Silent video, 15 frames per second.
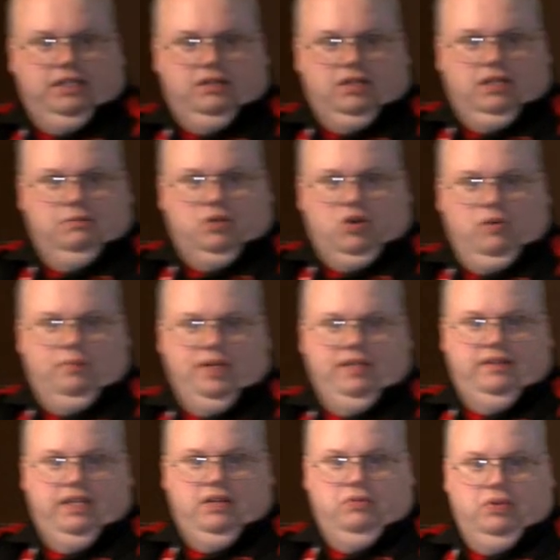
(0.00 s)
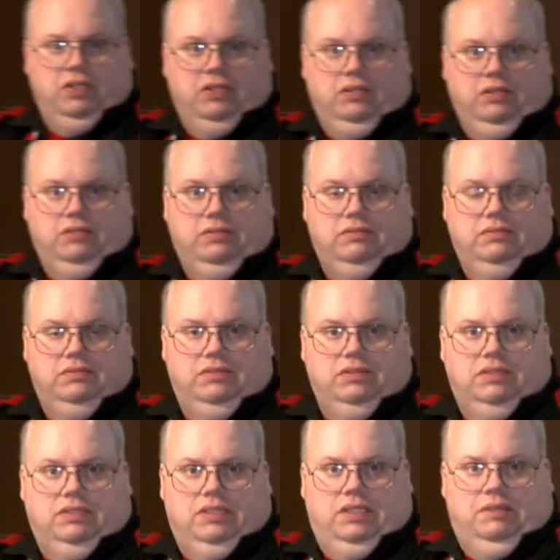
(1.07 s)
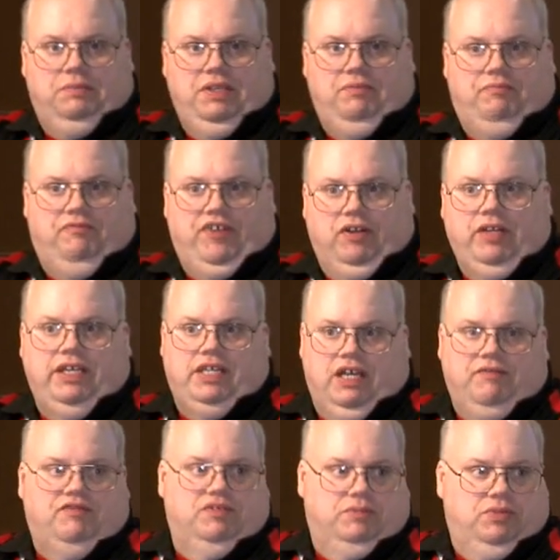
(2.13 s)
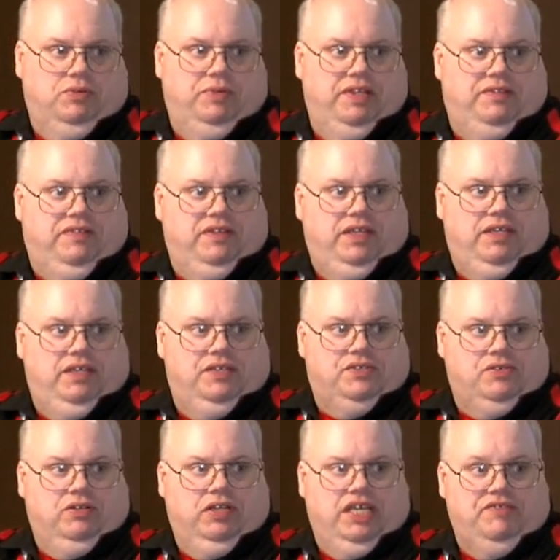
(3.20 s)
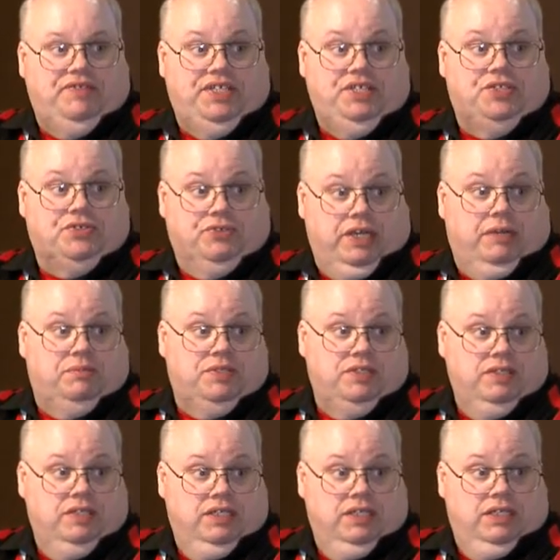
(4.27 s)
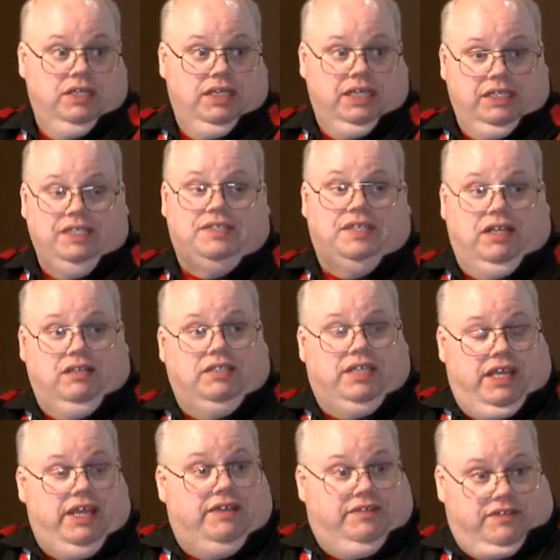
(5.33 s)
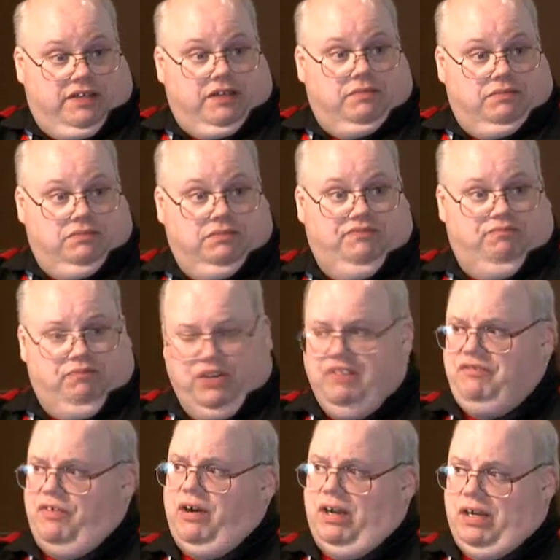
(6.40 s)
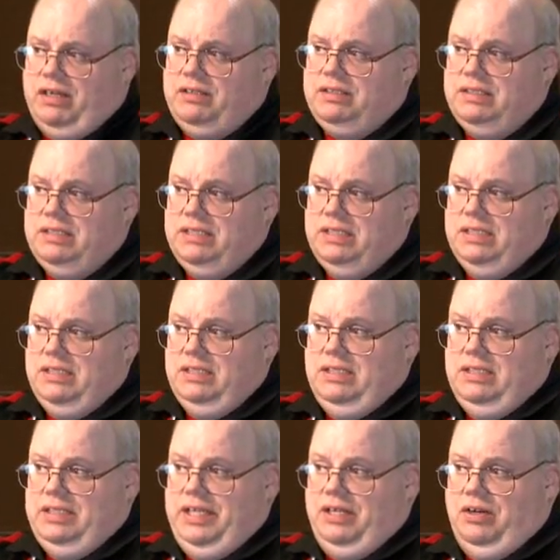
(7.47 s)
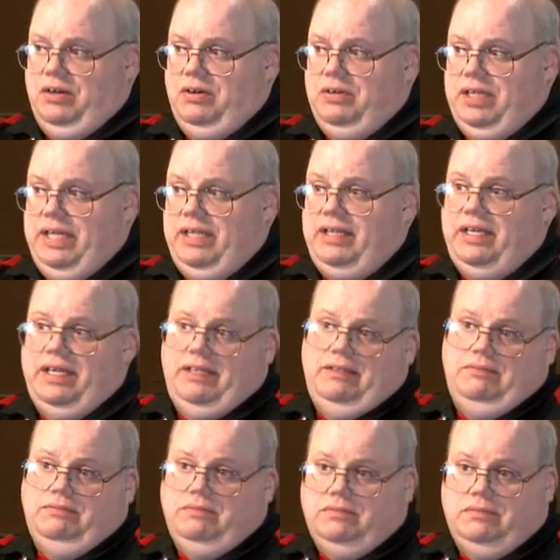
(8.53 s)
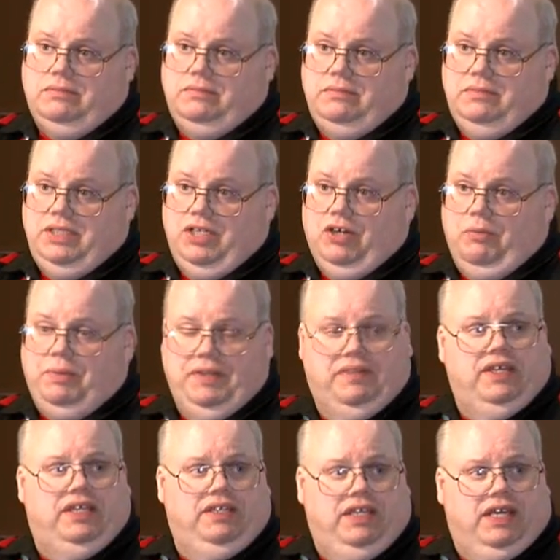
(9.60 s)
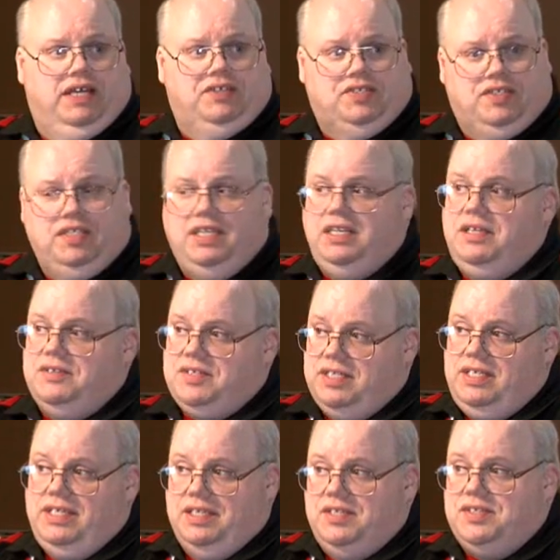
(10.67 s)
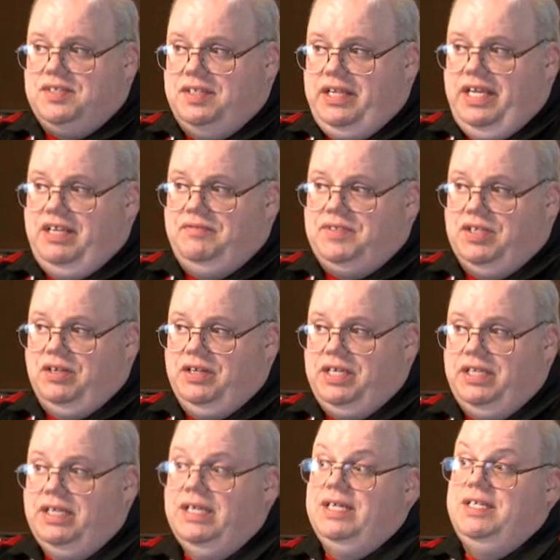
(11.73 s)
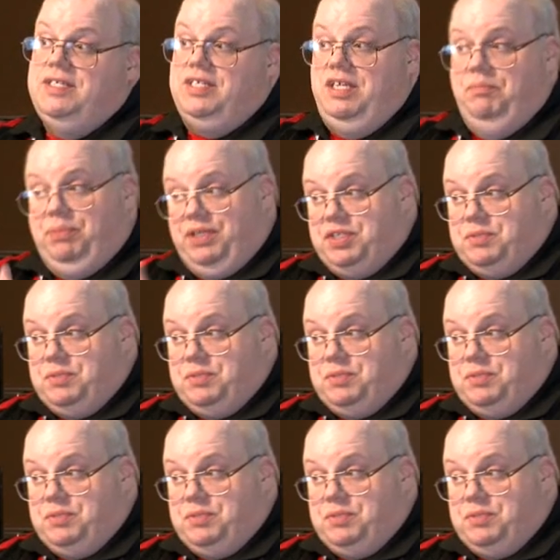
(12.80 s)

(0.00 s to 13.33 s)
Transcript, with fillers: there. I'm hoping they will uh, be fairly comfortable with the internal AVD script. At least that'll take them pretty far, you know. And then, you know, but then yeah, C C is the native target. C++